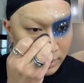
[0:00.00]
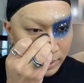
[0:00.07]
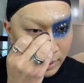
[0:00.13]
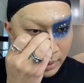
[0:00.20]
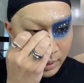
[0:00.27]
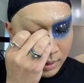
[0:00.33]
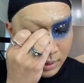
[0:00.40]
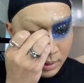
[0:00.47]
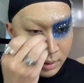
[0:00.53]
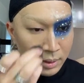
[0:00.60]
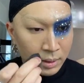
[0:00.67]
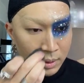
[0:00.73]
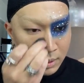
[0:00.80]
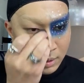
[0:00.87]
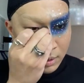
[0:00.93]
Okay.
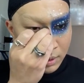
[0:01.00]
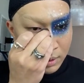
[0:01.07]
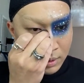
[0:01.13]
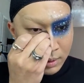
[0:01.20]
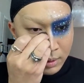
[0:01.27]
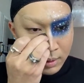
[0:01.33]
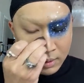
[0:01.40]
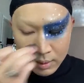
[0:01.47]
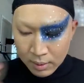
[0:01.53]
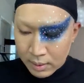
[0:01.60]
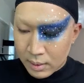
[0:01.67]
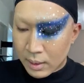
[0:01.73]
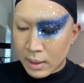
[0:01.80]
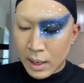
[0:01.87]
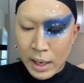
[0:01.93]

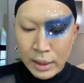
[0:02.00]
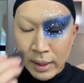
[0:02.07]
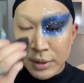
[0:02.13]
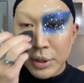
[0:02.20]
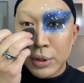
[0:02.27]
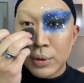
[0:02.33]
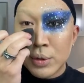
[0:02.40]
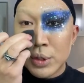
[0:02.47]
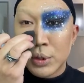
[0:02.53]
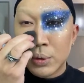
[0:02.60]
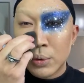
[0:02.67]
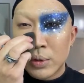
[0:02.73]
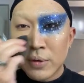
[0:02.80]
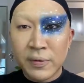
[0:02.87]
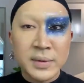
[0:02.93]
I like to use two
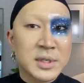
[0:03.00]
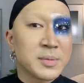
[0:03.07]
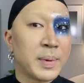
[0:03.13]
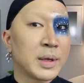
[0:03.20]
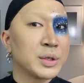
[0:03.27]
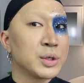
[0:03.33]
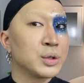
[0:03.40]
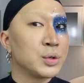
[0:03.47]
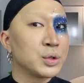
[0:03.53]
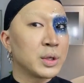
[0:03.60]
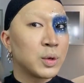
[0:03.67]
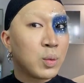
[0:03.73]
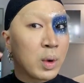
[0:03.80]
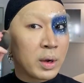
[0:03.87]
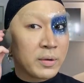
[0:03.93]
different sponges, usually
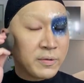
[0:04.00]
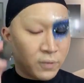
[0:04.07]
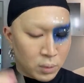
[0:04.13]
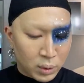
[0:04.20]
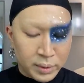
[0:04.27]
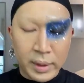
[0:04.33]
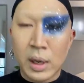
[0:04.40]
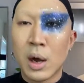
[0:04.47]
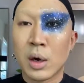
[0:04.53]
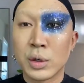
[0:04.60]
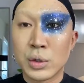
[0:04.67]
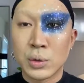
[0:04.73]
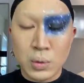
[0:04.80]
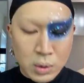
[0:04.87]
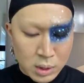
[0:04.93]
one for the
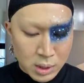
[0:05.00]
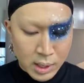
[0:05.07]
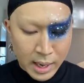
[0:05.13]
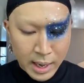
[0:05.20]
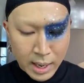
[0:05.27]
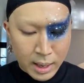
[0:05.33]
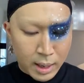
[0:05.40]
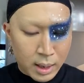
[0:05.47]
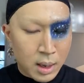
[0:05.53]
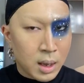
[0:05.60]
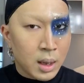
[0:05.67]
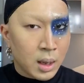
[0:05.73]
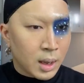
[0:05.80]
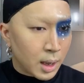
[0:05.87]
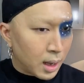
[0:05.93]
contour and
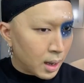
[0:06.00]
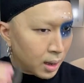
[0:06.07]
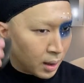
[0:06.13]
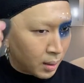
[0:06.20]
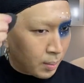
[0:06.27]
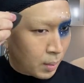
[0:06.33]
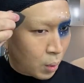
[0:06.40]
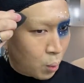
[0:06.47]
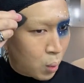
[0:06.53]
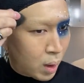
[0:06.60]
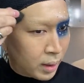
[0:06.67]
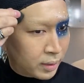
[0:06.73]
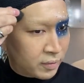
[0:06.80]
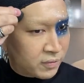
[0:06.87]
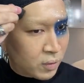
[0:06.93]

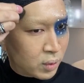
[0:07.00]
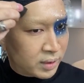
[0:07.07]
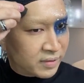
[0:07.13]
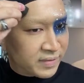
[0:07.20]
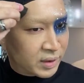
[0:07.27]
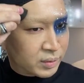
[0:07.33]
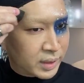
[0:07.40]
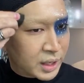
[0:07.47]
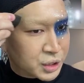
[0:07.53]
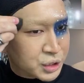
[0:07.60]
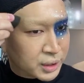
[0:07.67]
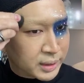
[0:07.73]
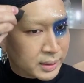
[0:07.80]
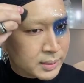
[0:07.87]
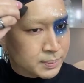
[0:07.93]
one for the
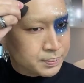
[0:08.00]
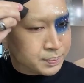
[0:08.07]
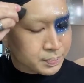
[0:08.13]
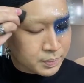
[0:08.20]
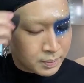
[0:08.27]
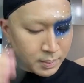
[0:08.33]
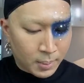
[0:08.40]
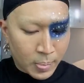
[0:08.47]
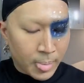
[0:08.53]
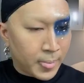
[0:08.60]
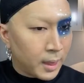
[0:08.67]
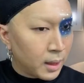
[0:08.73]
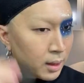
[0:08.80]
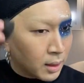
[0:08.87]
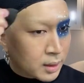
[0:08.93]
foundation.
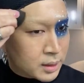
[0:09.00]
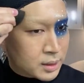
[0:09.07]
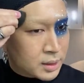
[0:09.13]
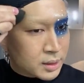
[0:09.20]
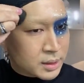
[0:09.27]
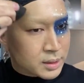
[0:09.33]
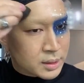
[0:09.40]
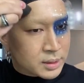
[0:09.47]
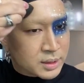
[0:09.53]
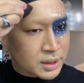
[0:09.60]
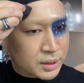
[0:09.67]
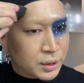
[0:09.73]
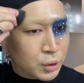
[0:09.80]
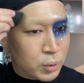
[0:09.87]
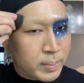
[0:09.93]
So
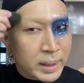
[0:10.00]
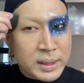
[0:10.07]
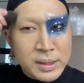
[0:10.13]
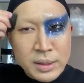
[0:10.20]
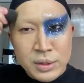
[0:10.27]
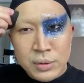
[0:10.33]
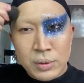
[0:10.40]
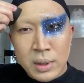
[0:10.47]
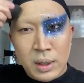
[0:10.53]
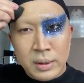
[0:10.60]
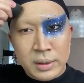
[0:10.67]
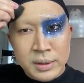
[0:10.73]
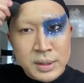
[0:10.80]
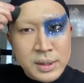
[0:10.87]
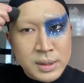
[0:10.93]
you don't mix the two
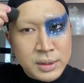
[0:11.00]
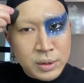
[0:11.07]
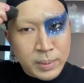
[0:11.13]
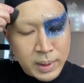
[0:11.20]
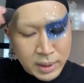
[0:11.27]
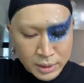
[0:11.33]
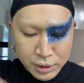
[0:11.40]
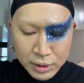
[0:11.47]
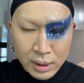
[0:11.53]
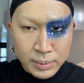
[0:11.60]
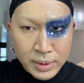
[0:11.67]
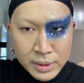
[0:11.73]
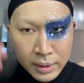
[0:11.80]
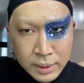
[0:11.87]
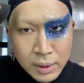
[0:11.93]
colors too much. I'm
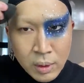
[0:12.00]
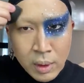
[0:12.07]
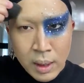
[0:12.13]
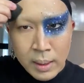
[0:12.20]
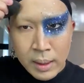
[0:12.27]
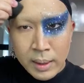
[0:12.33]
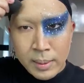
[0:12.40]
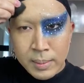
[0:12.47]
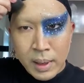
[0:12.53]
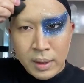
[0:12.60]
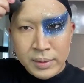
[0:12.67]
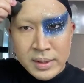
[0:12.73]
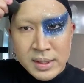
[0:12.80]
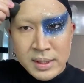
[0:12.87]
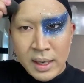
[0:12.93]
just gonna go on
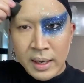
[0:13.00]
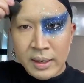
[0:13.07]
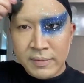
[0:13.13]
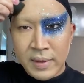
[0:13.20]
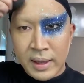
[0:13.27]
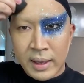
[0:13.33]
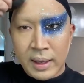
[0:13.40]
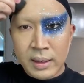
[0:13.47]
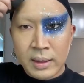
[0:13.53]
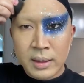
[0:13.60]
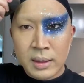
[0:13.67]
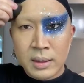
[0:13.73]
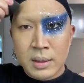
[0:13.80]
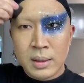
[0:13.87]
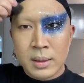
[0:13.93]
the side of the head
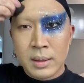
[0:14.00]
here.